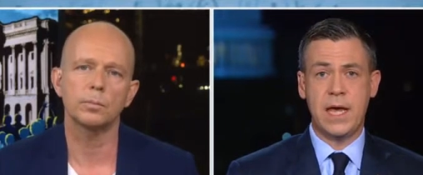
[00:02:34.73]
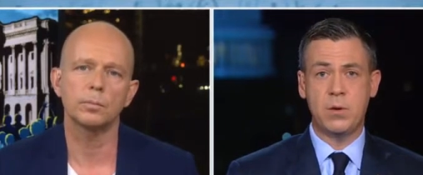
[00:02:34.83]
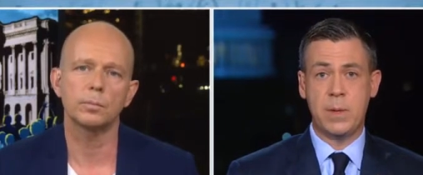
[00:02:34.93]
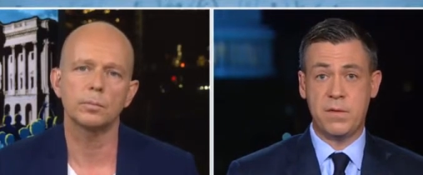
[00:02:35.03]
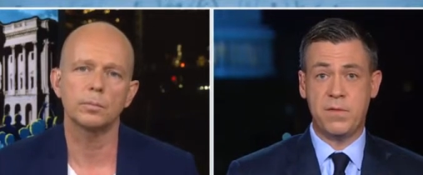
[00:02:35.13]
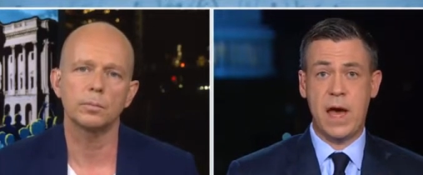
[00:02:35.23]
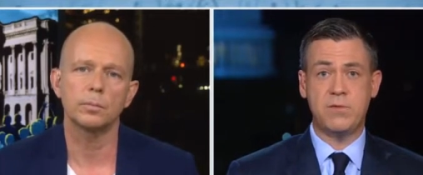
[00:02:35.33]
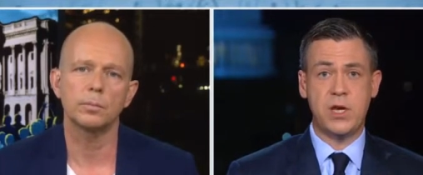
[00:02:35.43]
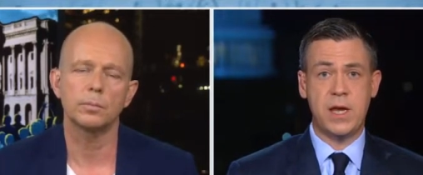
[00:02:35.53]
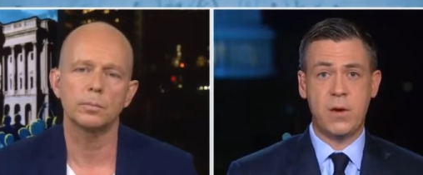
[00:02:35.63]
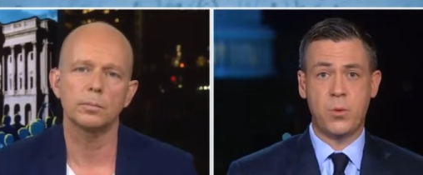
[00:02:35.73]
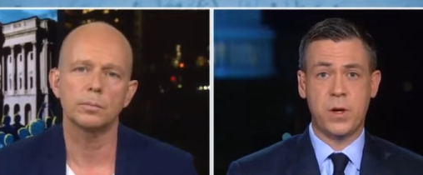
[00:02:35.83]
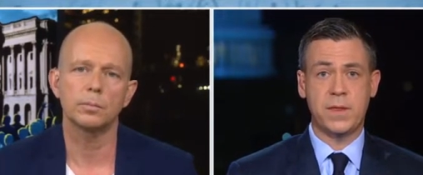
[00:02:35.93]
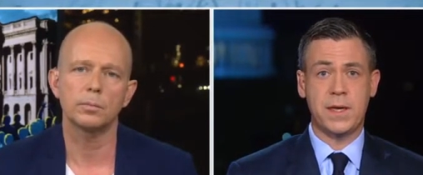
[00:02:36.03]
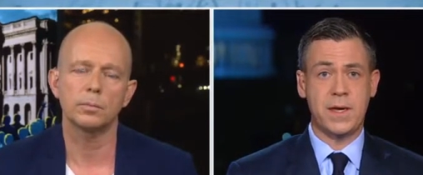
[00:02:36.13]
Speaker 1: it will be a 5G
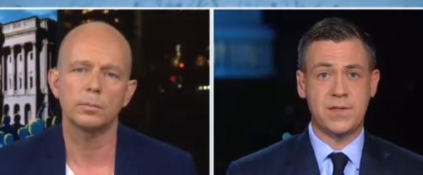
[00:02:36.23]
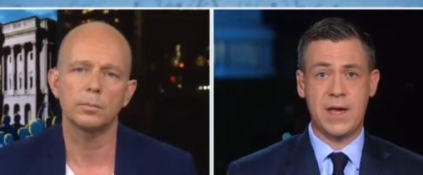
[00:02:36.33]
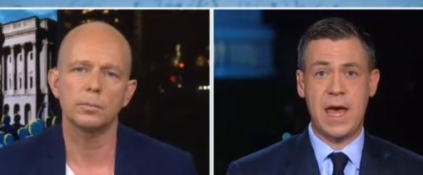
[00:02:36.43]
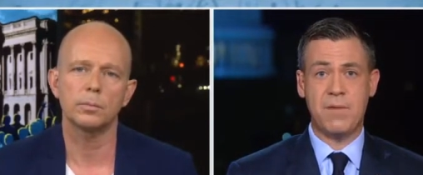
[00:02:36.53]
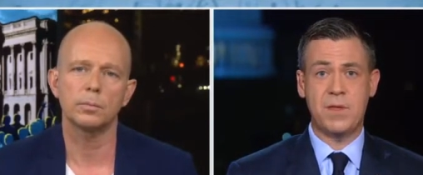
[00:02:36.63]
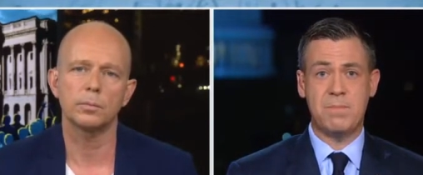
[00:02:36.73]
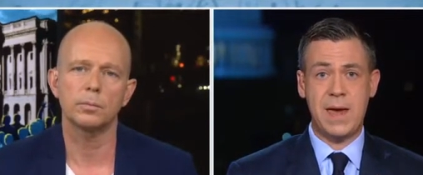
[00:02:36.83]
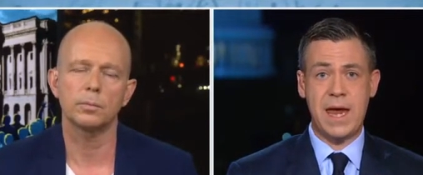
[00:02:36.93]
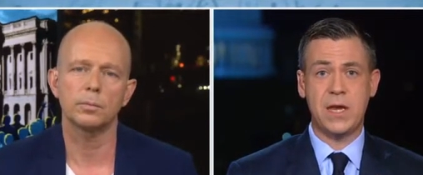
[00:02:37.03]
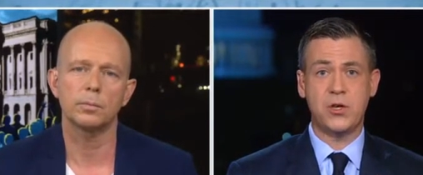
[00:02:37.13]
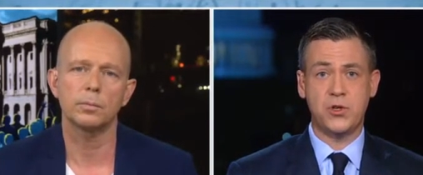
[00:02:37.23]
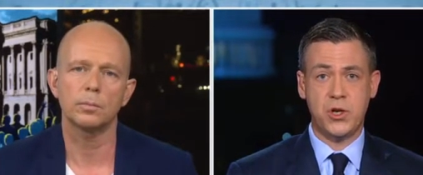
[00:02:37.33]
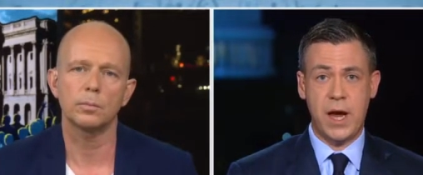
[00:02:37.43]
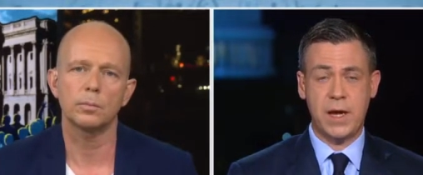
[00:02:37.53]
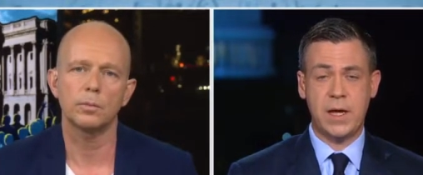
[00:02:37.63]
network that doesn't have the made in
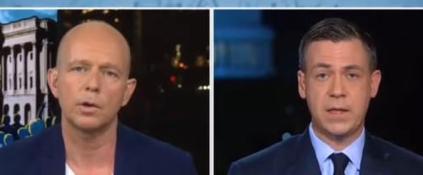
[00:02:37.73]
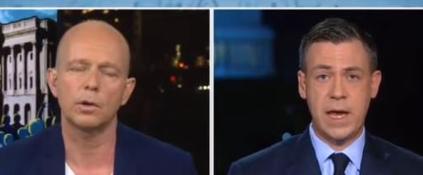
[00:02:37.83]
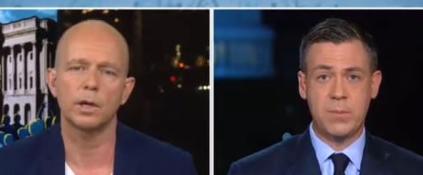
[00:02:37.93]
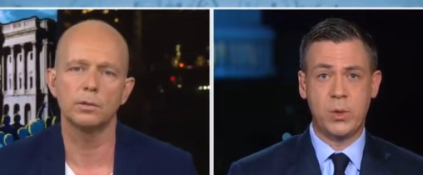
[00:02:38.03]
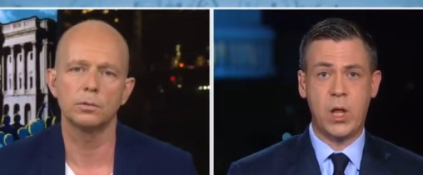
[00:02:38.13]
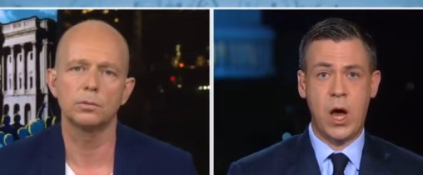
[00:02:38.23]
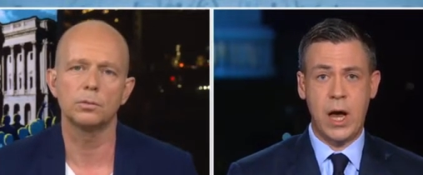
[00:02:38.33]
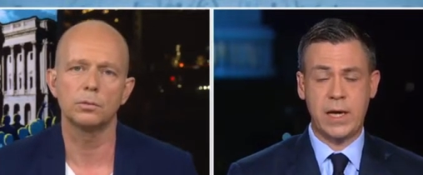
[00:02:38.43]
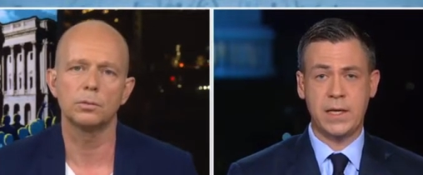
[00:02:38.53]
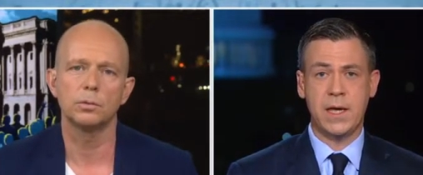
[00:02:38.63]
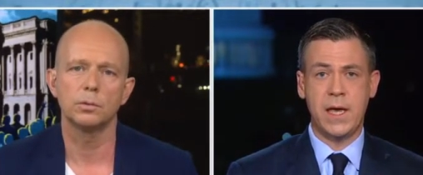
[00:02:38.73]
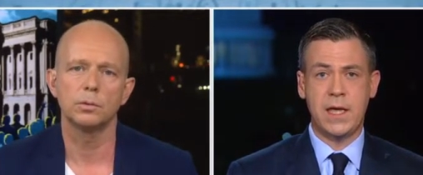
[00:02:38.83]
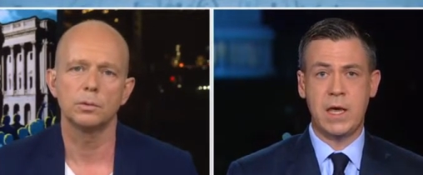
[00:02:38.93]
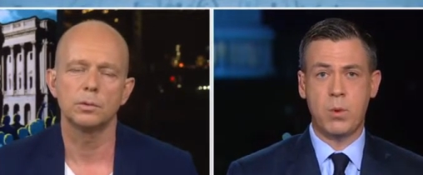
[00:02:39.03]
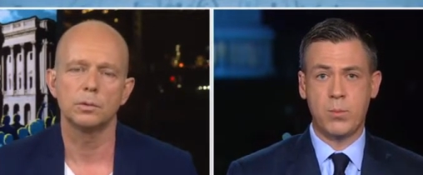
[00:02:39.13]
China label okay. on it
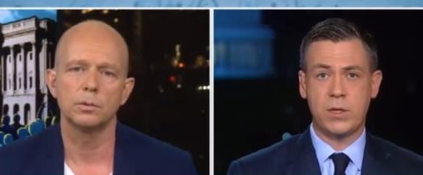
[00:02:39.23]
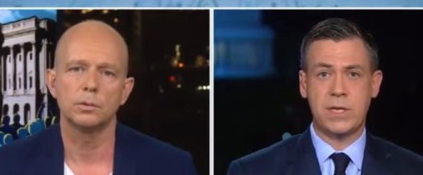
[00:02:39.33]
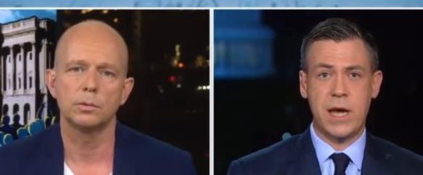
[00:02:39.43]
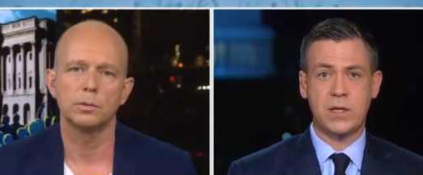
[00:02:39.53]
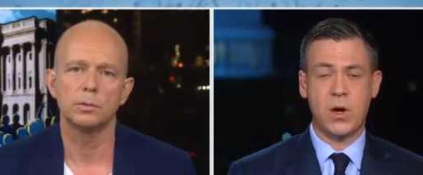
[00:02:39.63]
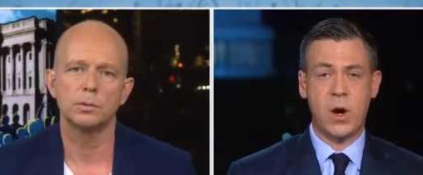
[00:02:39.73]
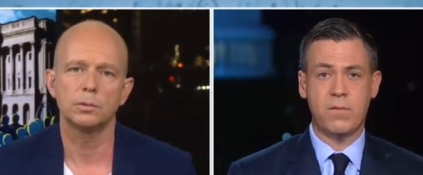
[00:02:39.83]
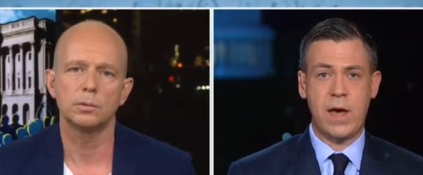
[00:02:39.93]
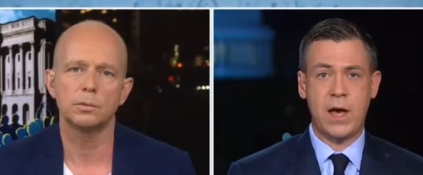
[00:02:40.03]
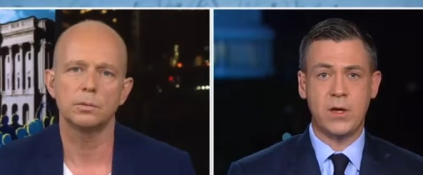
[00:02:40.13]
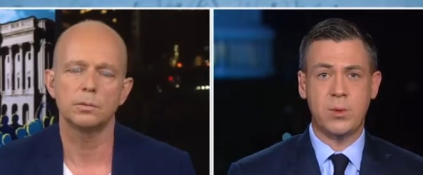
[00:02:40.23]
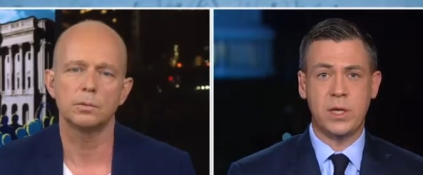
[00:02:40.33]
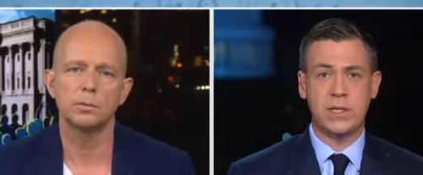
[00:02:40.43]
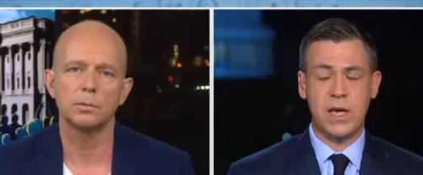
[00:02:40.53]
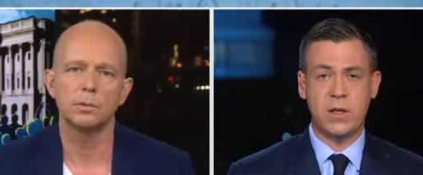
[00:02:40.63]
that will protect our valuable
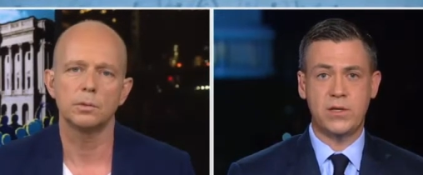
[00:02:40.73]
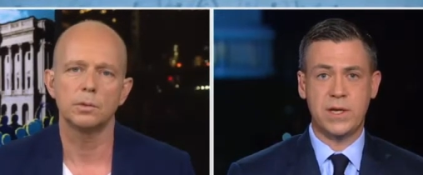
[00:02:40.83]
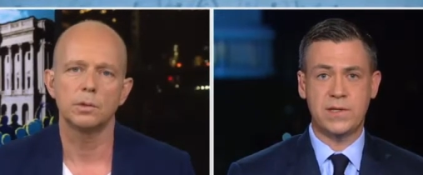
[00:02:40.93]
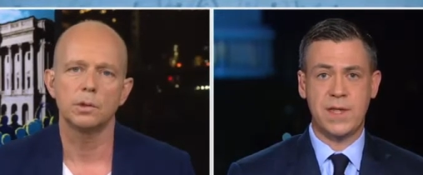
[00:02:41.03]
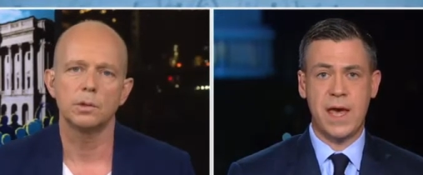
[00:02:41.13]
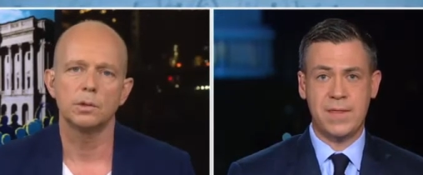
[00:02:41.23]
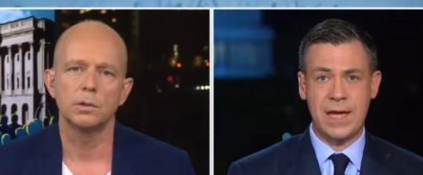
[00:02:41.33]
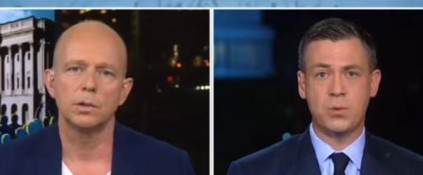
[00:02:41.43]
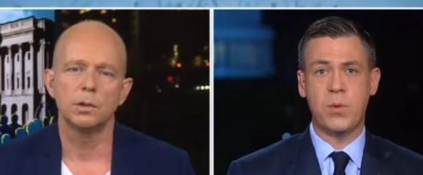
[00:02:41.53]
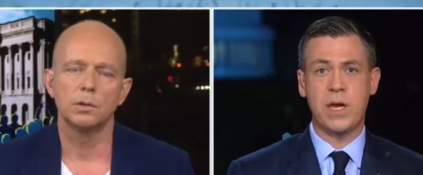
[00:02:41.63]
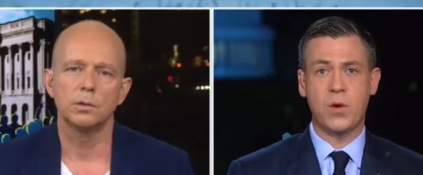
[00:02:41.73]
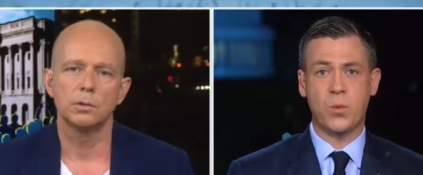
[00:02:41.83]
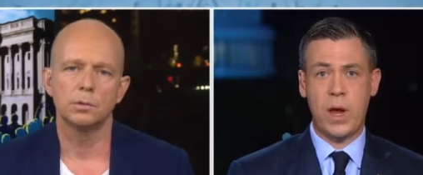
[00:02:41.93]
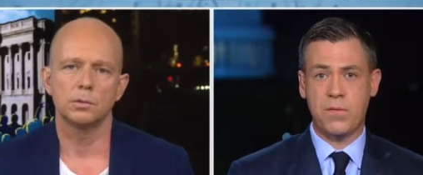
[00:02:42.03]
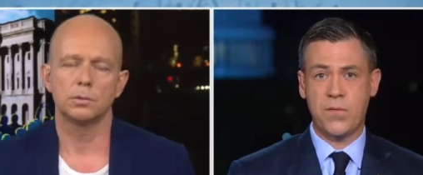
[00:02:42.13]
intelligence. That, that's what we need to
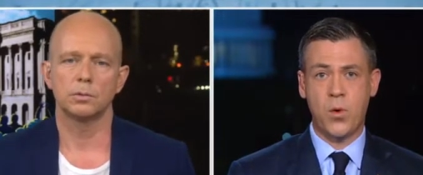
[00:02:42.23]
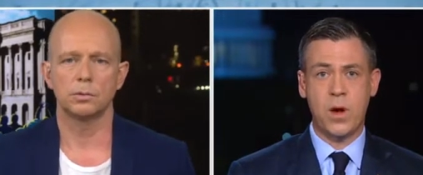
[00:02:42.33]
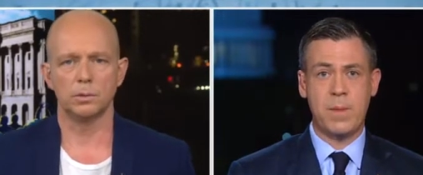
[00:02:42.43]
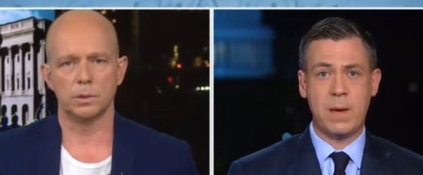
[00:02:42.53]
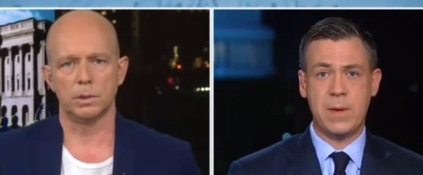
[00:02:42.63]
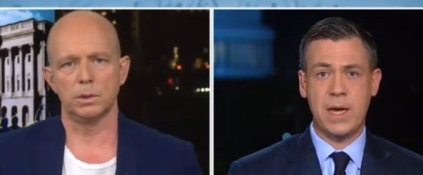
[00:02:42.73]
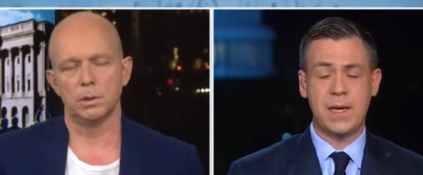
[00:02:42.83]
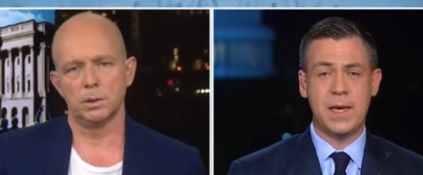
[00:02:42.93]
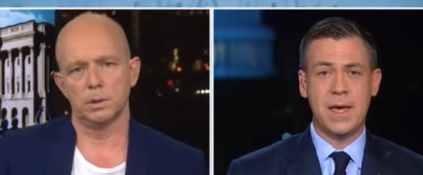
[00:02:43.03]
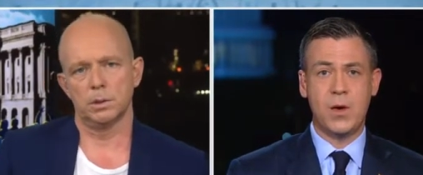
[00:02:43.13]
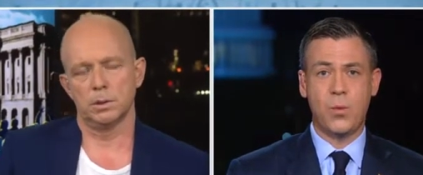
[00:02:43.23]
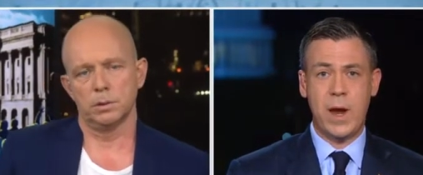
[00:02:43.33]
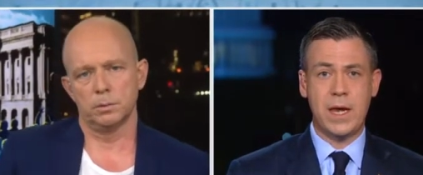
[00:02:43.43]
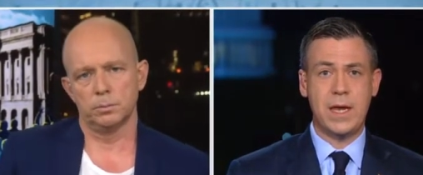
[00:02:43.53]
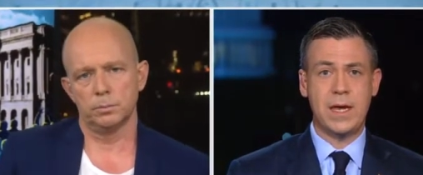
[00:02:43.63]
wait for. It might mean
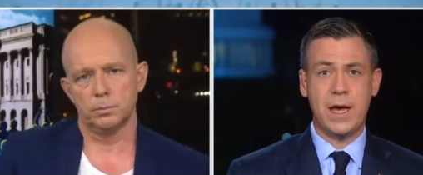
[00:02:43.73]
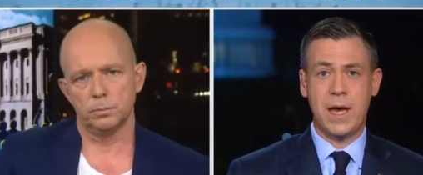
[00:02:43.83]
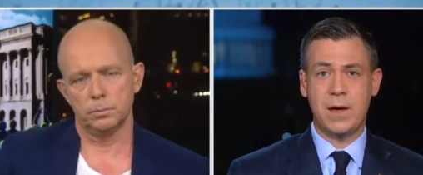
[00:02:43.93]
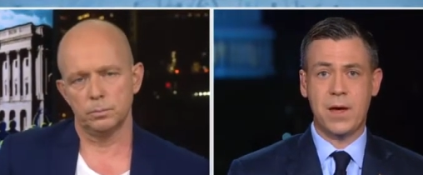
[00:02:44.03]
waiting uh,